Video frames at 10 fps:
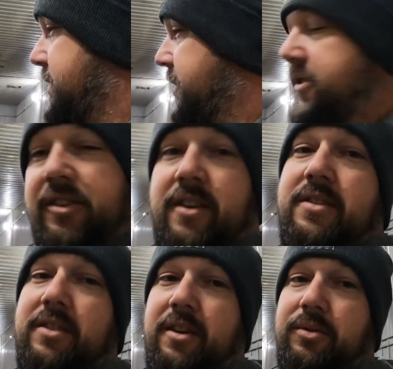
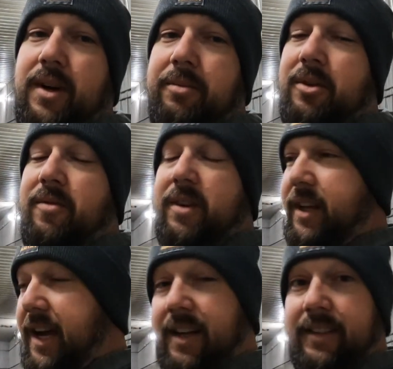insurance is all swapped over.
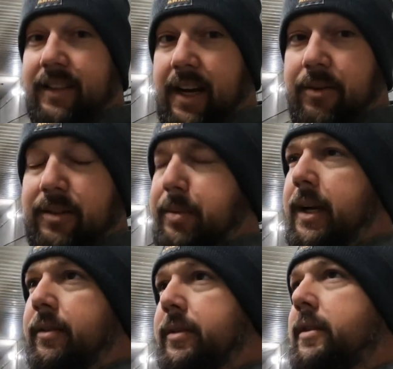That was
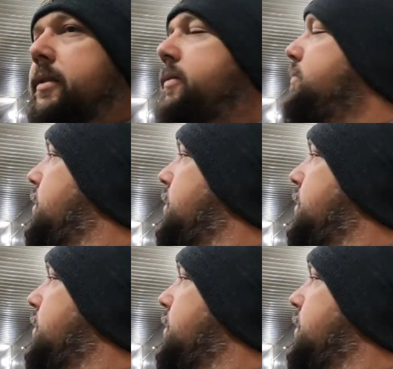painful.